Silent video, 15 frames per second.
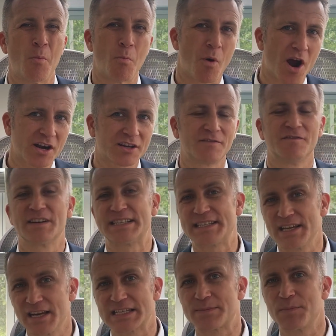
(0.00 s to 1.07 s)
I'm Mark
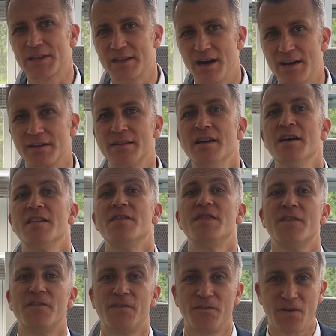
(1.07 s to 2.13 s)
Vasily Smetanin,
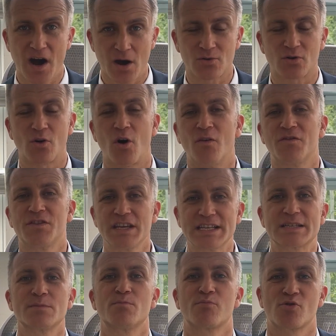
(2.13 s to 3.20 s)
the founder of
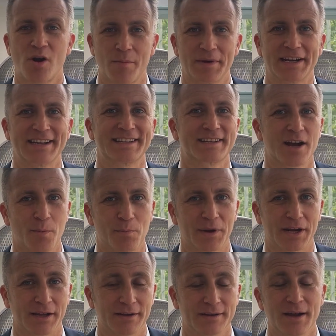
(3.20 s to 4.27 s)
this prominent
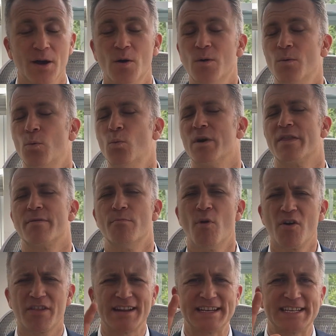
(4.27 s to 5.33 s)
company. With
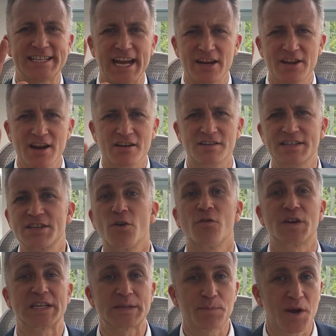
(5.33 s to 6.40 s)
more than 10 years
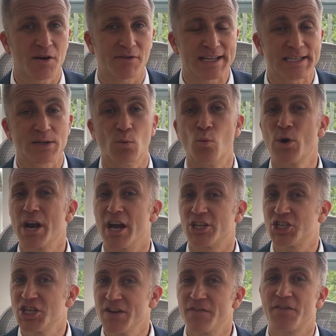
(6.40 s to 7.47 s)
of experience, we
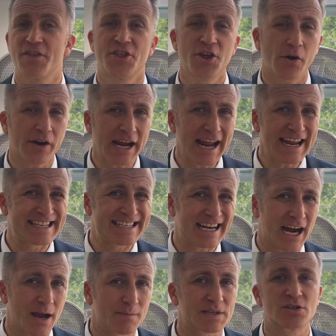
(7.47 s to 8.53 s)
achieved 38
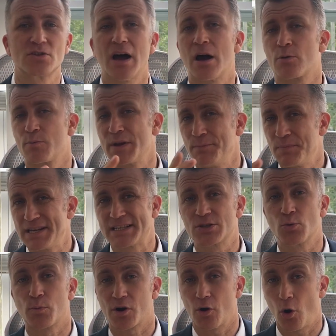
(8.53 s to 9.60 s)
times Airbnb
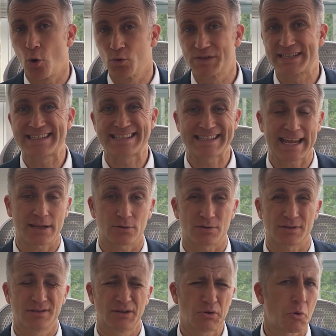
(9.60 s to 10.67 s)
Superhost
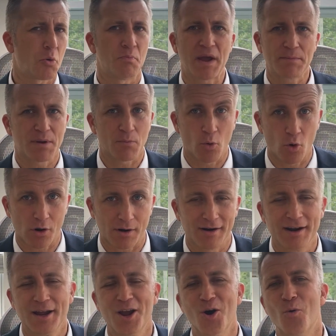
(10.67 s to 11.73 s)
status, or maybe more.
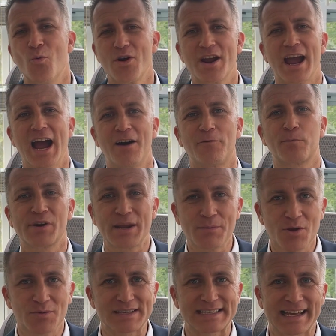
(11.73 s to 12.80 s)
We have
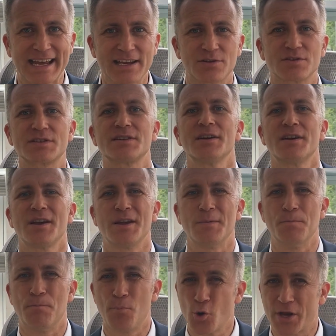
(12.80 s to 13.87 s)
premium status
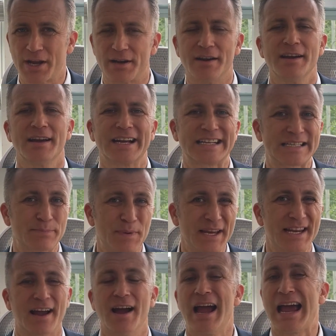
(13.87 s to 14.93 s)
in Booking,
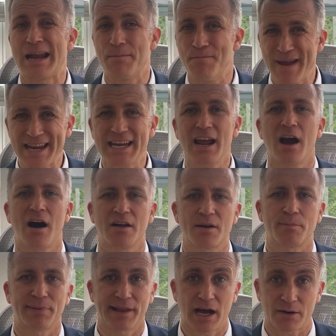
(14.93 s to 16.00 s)
Expedia, and many
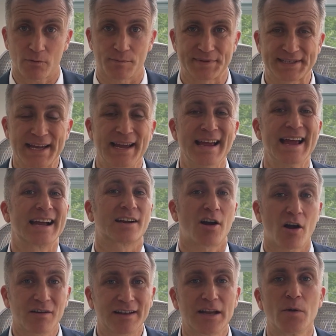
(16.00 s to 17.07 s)
other platforms.
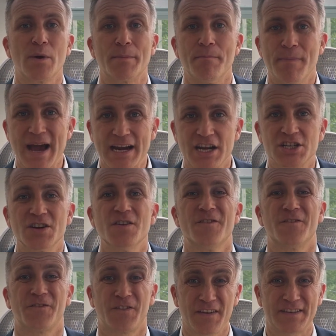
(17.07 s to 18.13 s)
Currently, we manage
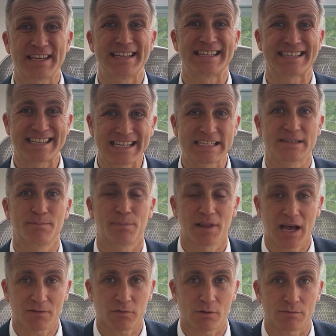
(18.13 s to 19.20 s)
56
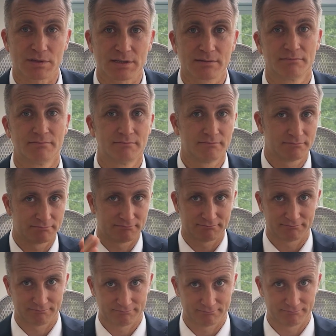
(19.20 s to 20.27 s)
platforms,
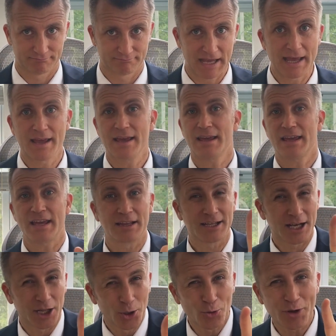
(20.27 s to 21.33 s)

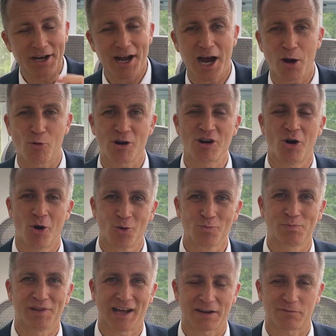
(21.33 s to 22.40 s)
including our
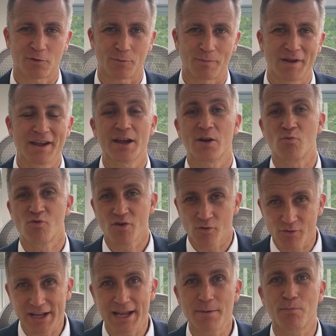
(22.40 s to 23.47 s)
own platform, and we're
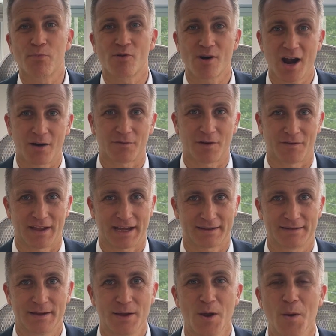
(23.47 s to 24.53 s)
really proud of that.